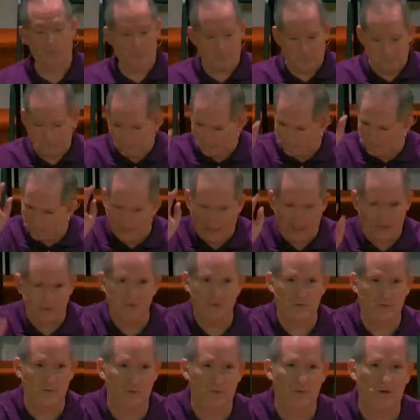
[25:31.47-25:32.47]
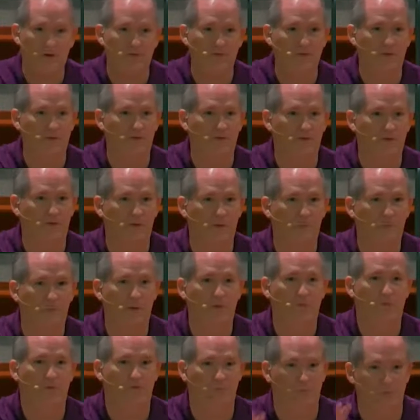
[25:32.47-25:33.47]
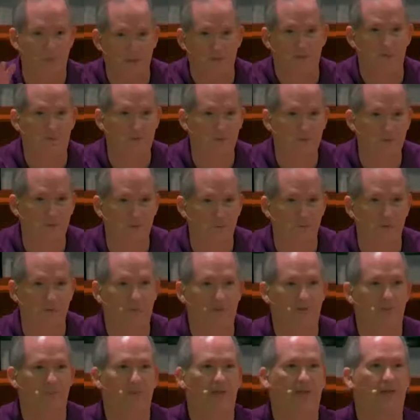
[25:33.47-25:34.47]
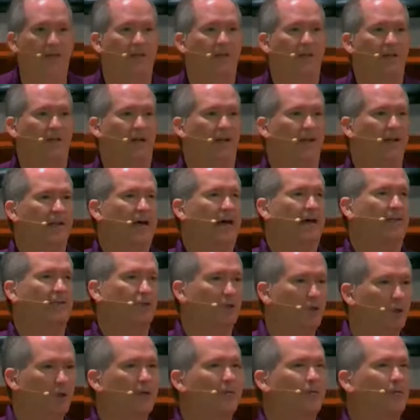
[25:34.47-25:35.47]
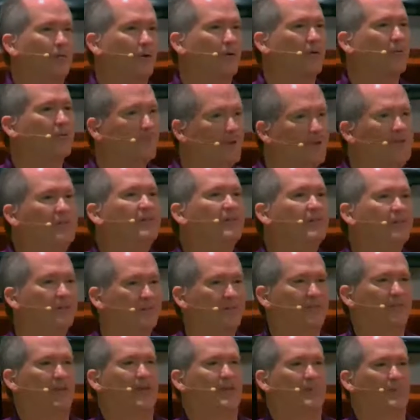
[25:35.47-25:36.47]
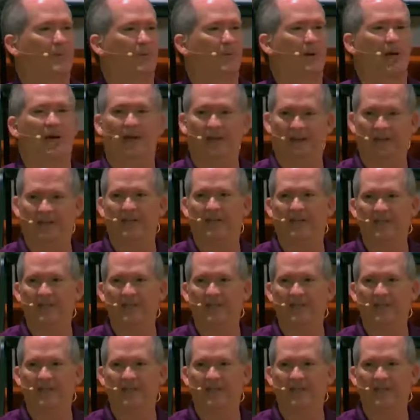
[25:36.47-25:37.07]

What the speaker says: we've answered their questions a little bit, we've ministered to them a little bit, and now they're looking for a reason to send them away.